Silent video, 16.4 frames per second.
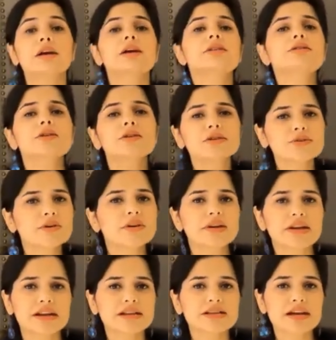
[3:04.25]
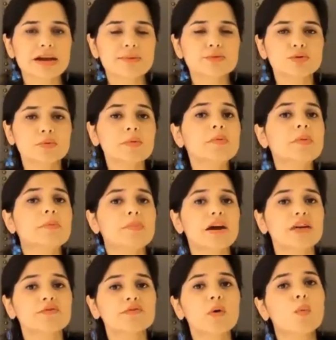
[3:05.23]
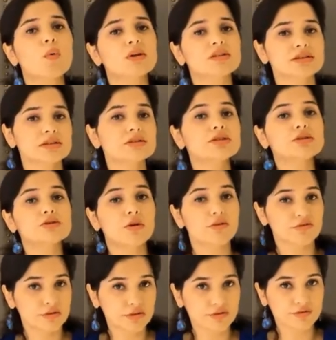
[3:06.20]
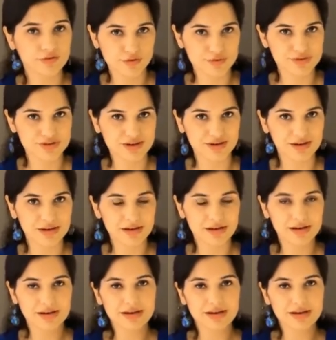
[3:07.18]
It's also a great time to be prepared for what's in store for the future.